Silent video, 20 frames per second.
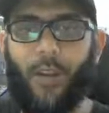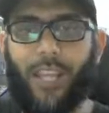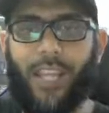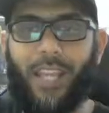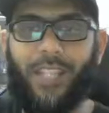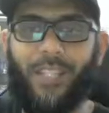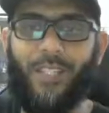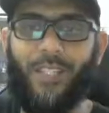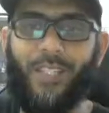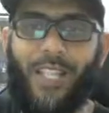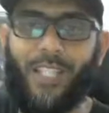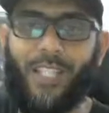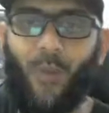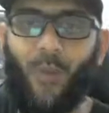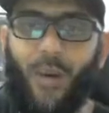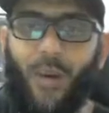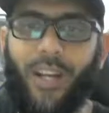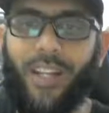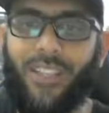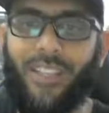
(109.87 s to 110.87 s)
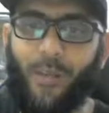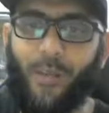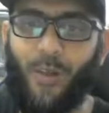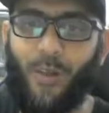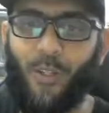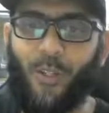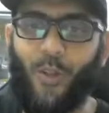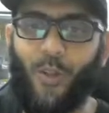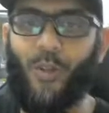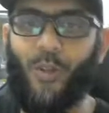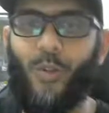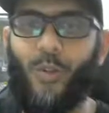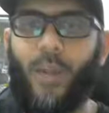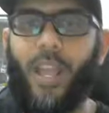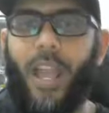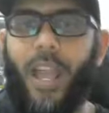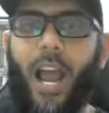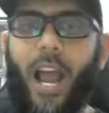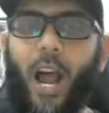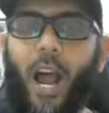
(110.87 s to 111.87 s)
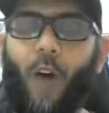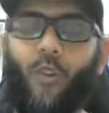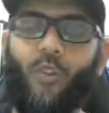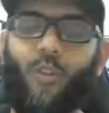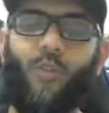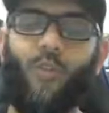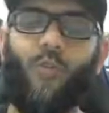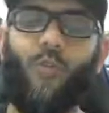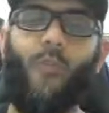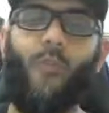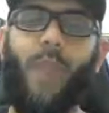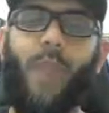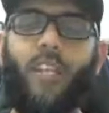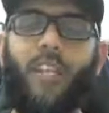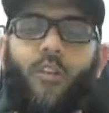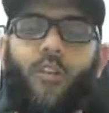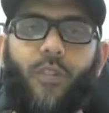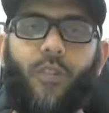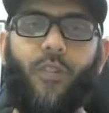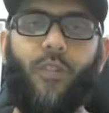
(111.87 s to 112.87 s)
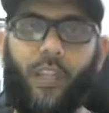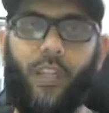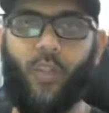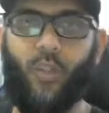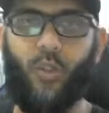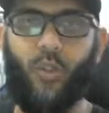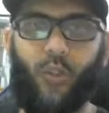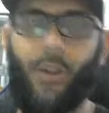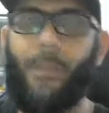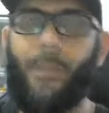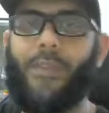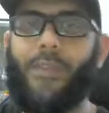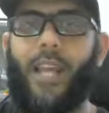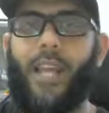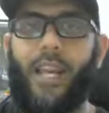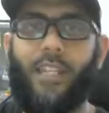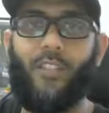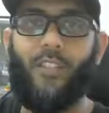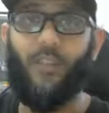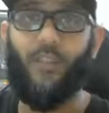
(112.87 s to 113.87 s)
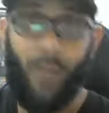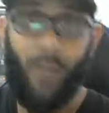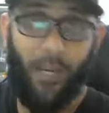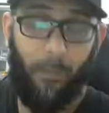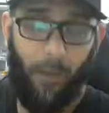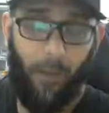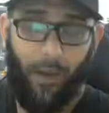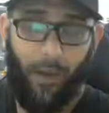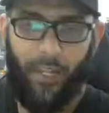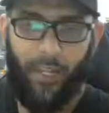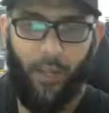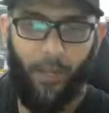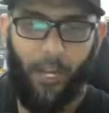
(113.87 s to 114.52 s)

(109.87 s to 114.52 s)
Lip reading: Okay, so that's what it is. I'm going to show you how to make use of the two websites to make money.